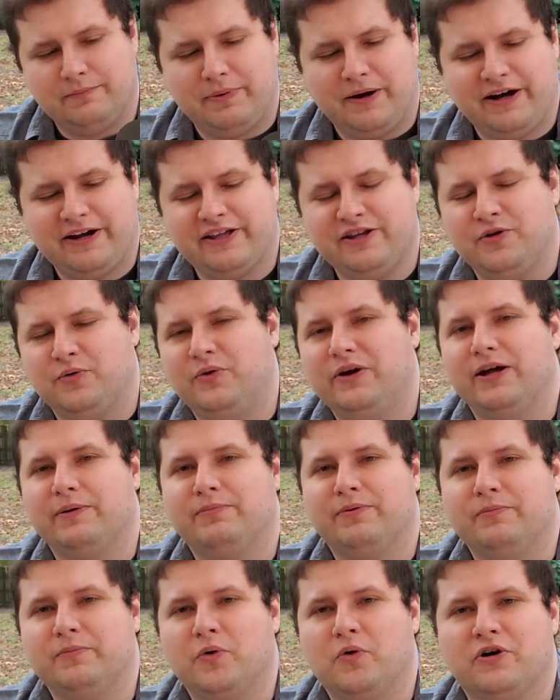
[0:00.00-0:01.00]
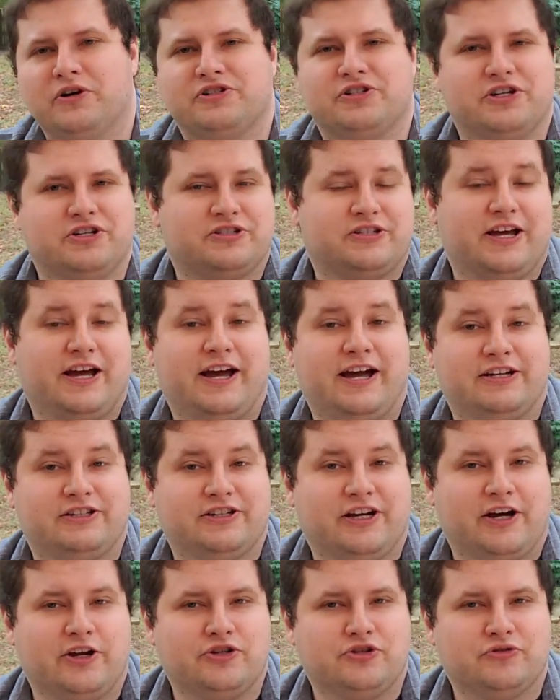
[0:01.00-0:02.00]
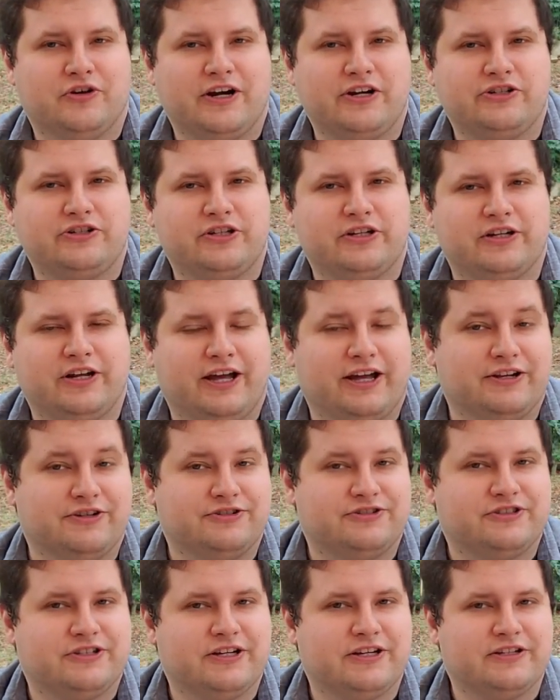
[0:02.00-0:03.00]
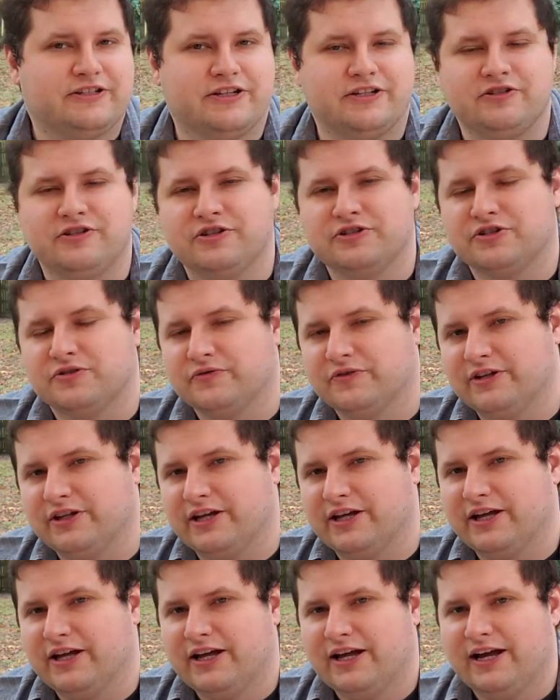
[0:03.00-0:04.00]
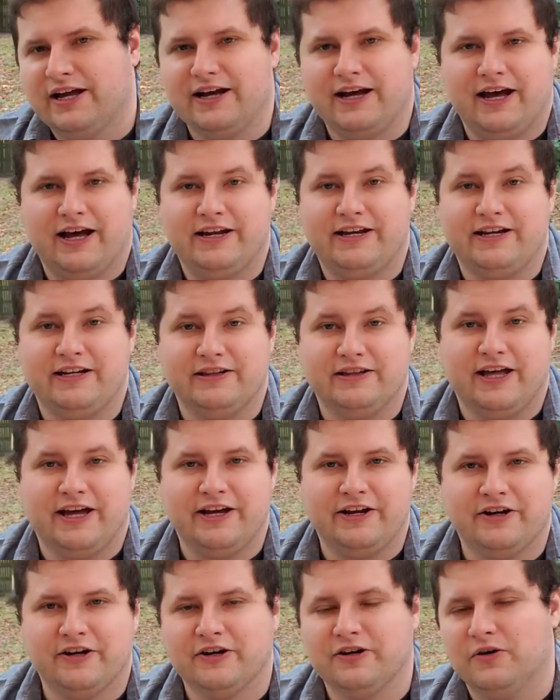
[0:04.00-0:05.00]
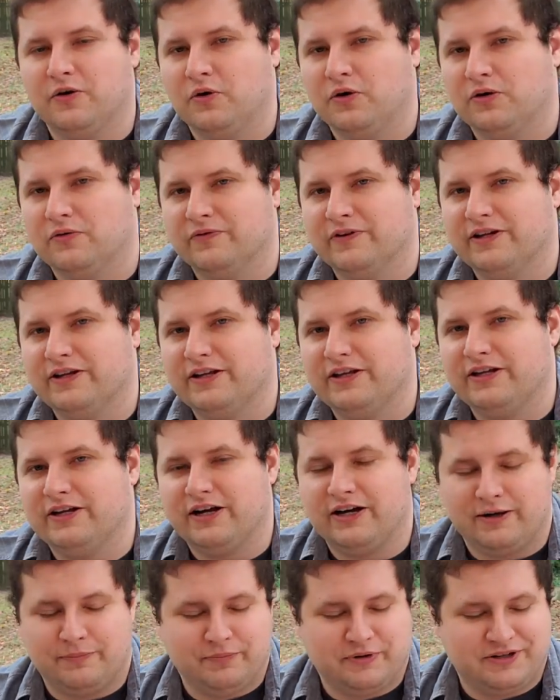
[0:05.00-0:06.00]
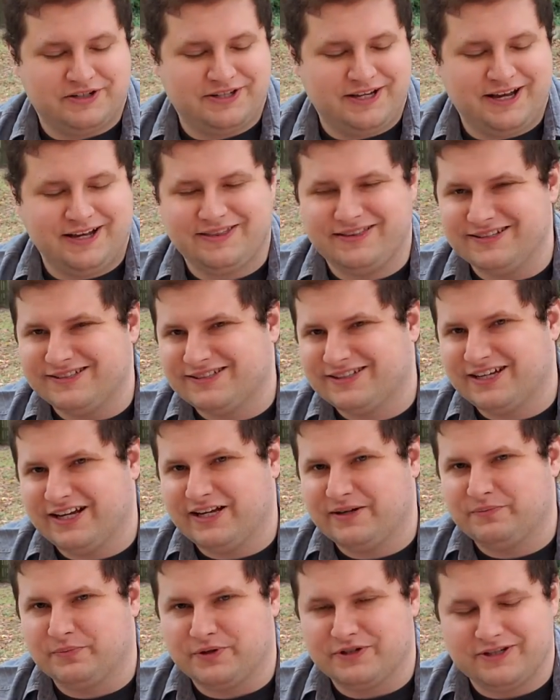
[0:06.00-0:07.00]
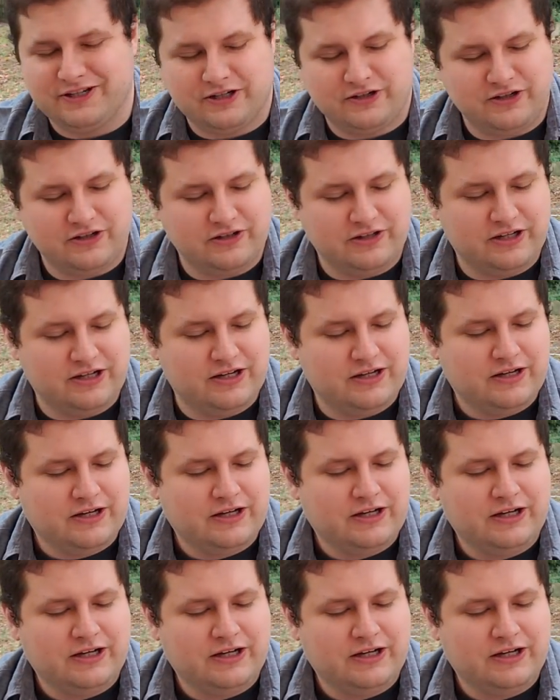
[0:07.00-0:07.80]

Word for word: body whip more just adds hydration and scent. It doesn't really add a layer or really uh, protect the skin particularly.